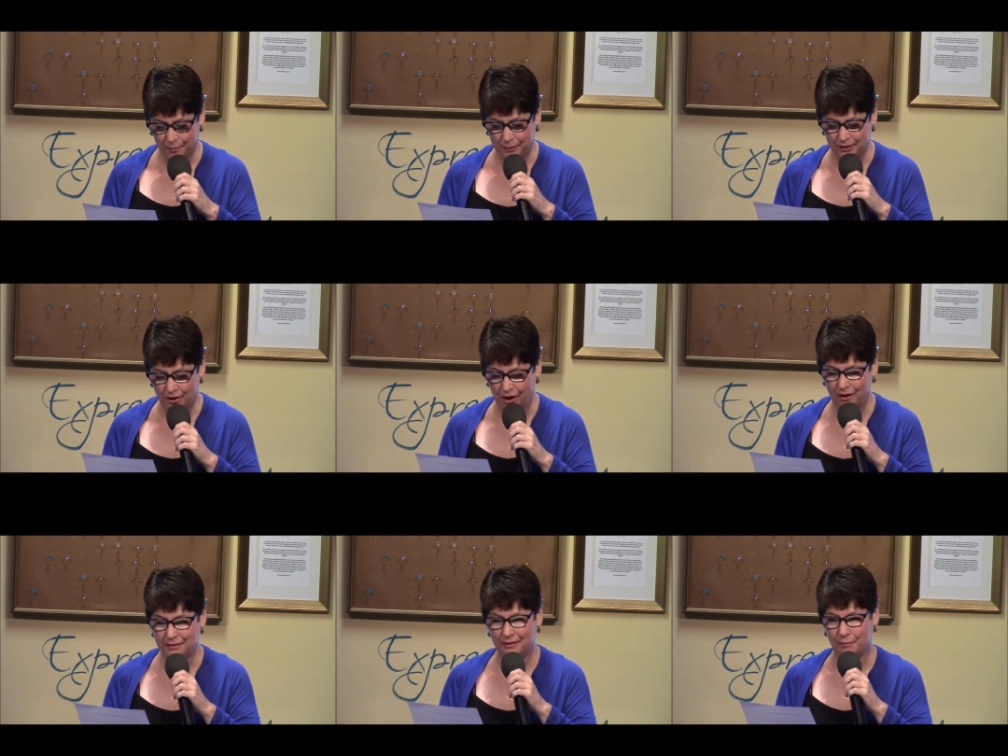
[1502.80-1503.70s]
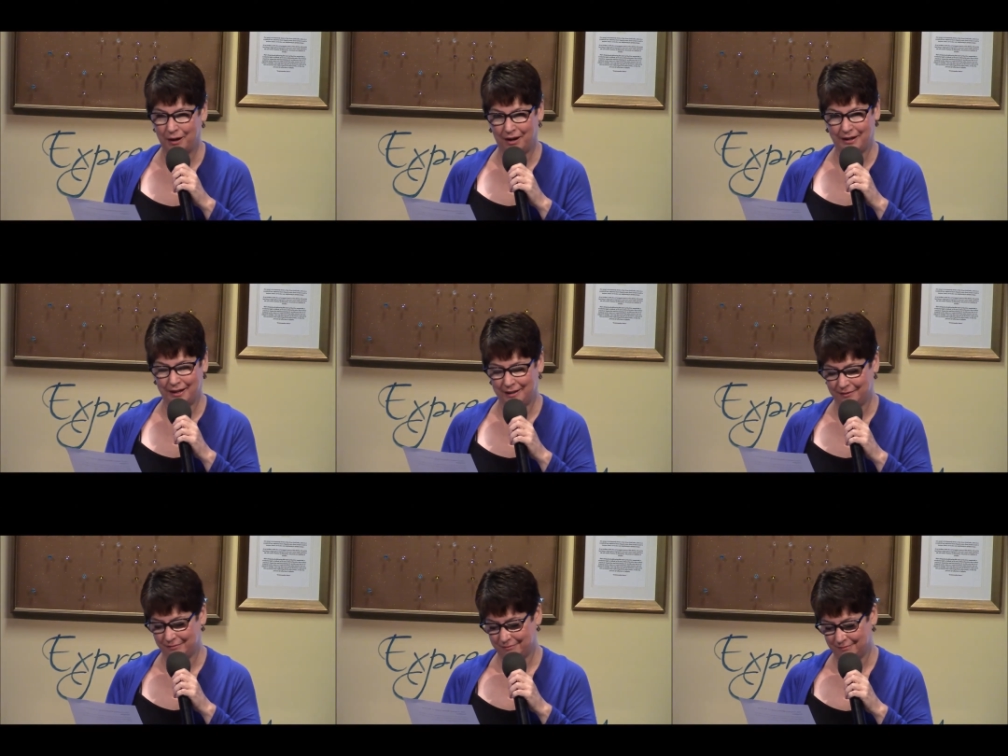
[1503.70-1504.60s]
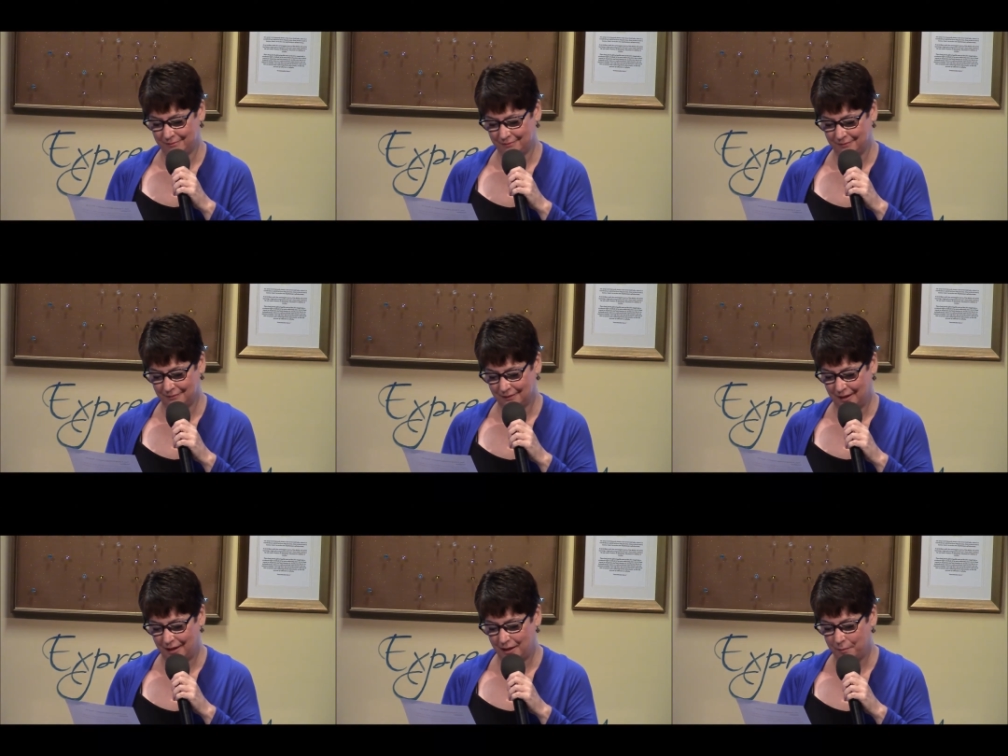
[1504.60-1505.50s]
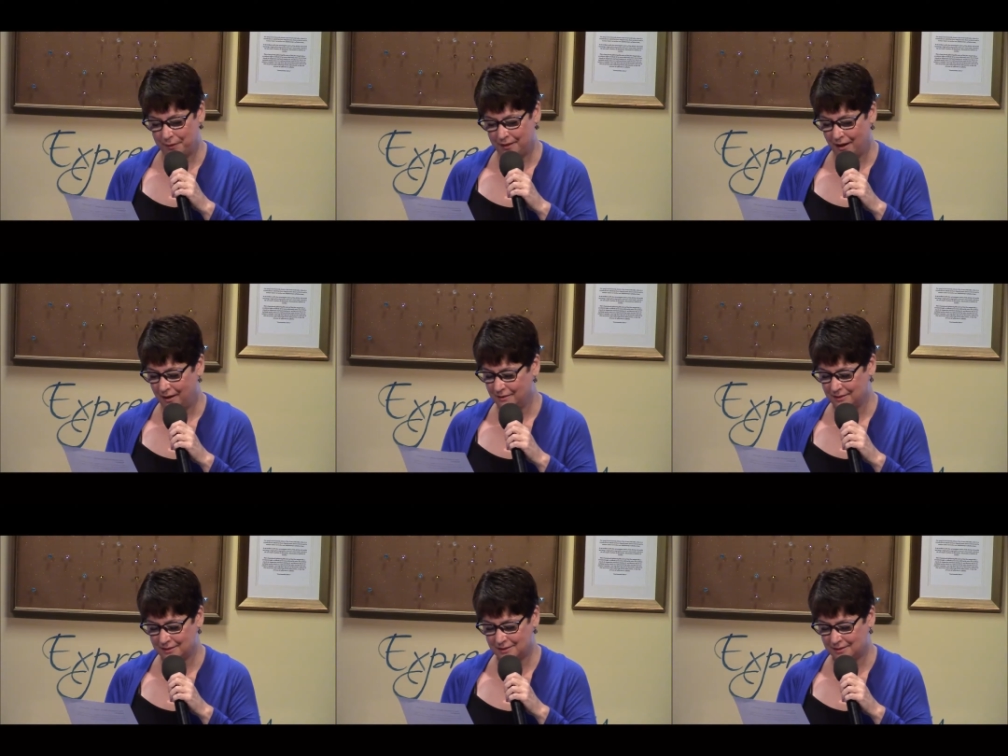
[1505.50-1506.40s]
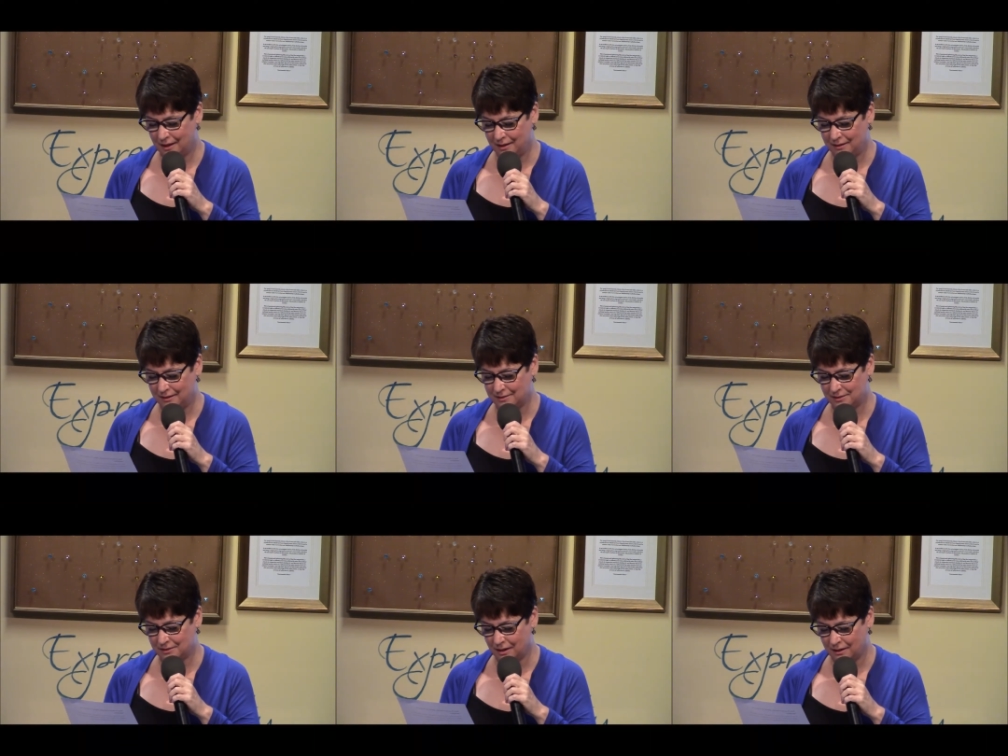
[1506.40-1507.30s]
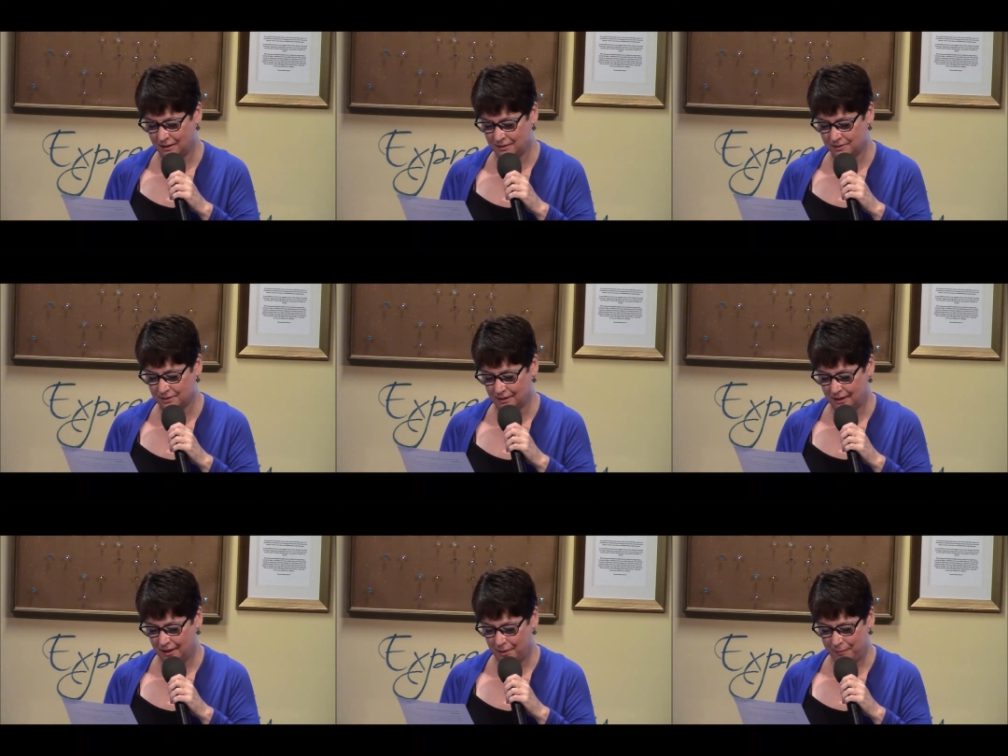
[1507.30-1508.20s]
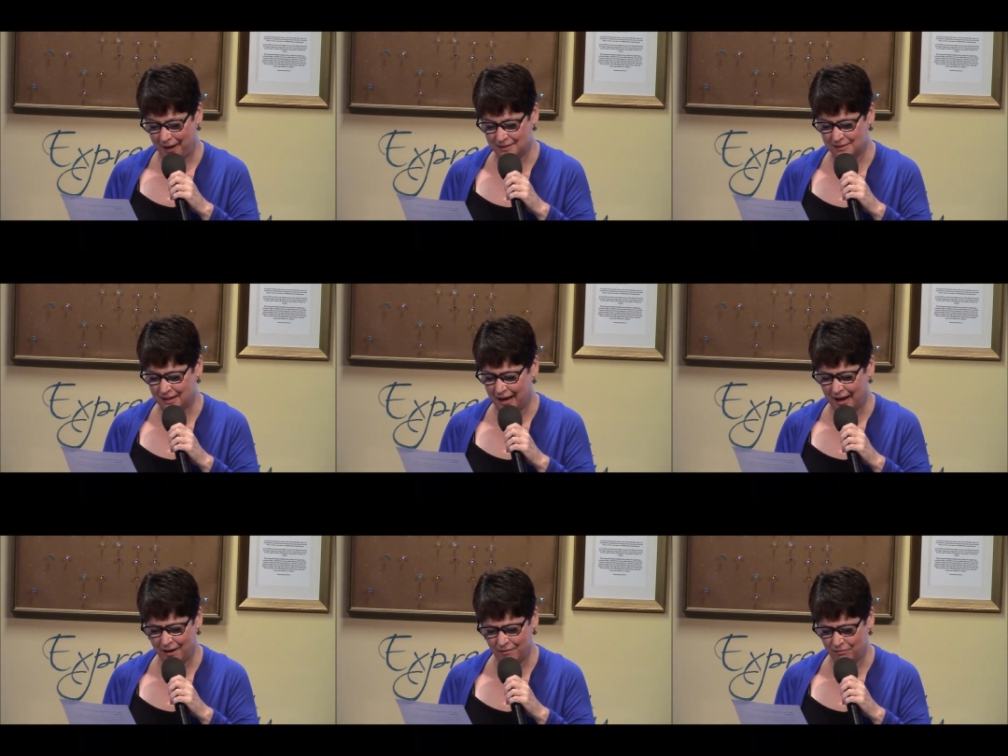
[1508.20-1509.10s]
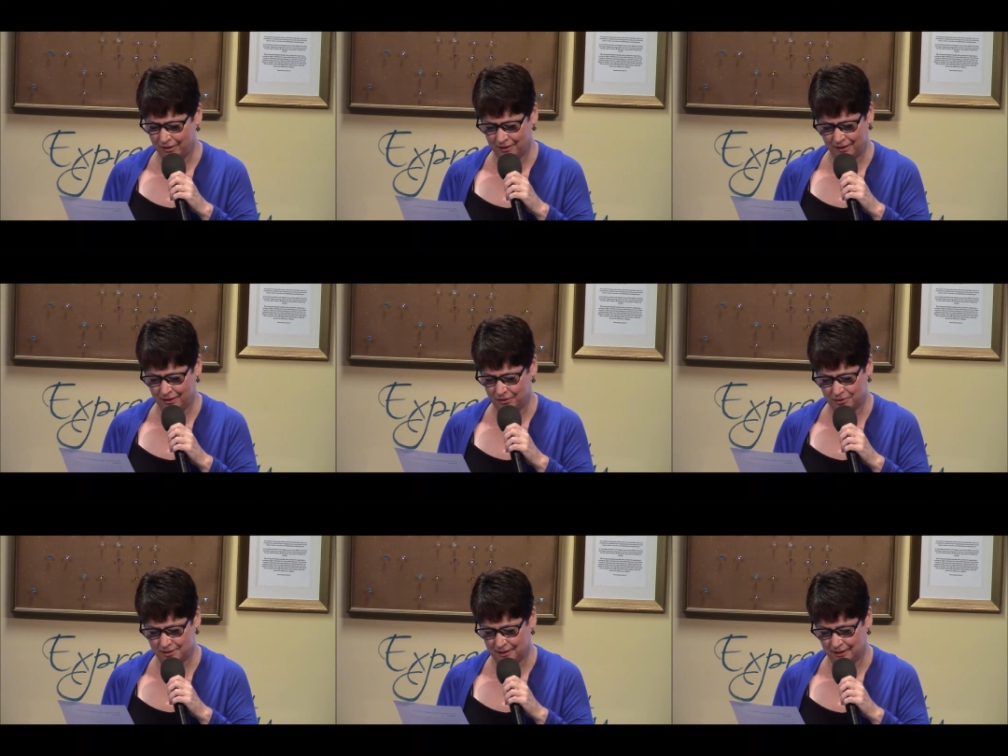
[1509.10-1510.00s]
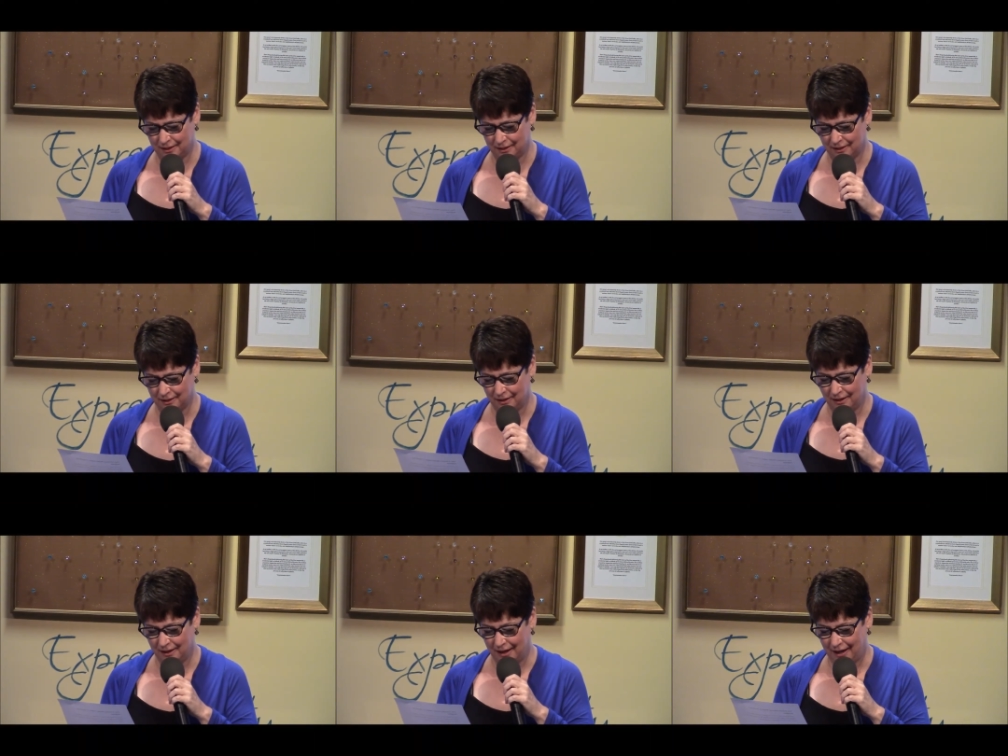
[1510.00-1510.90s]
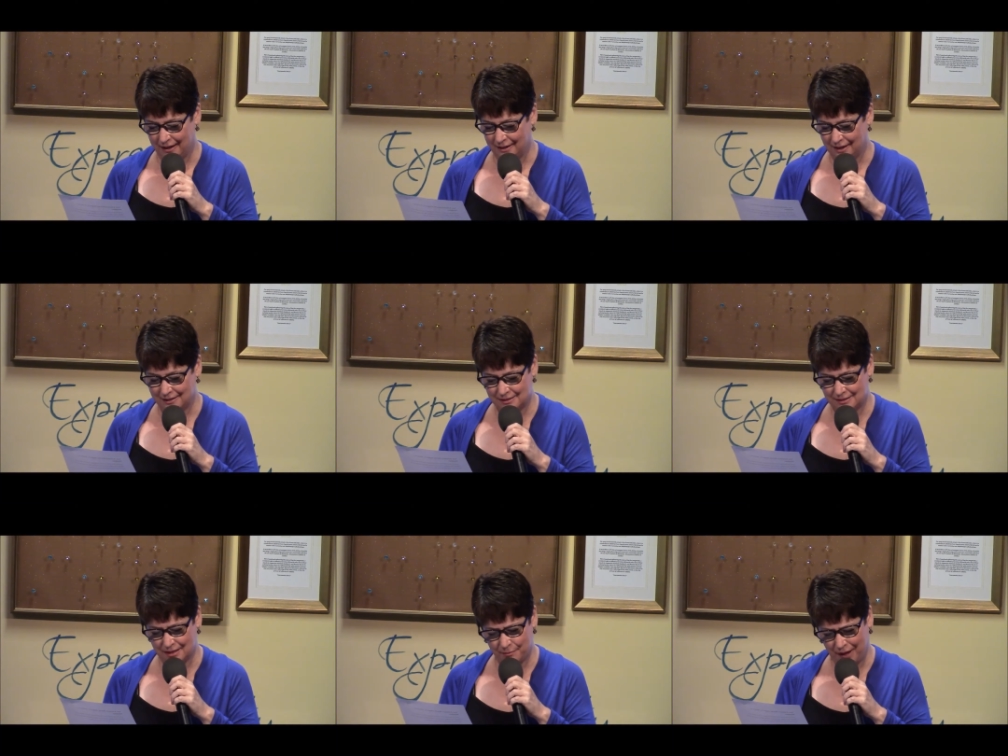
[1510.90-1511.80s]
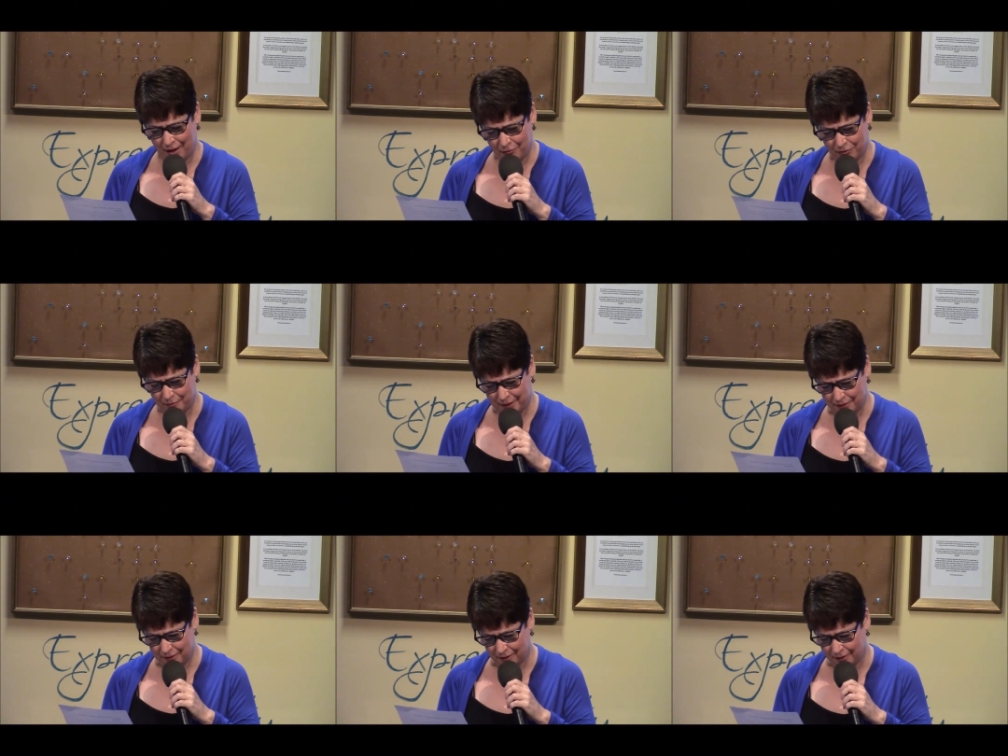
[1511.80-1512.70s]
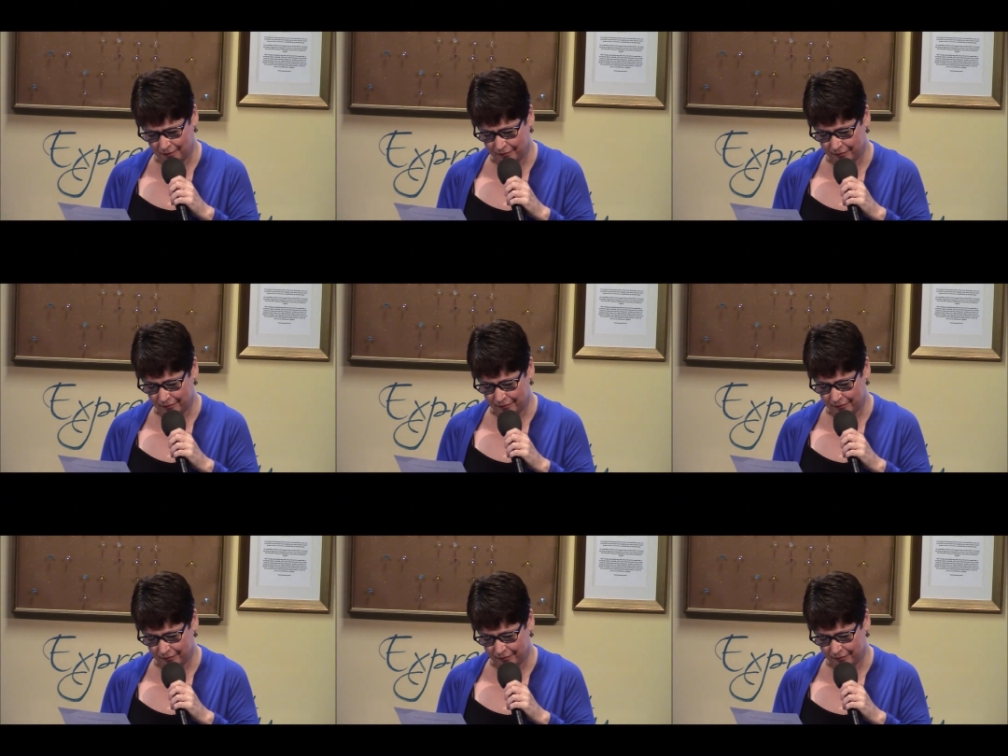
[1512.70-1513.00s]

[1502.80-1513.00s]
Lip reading: Beyond the body, beyond the sun and stars, past everything you see, and yet somehow familiar,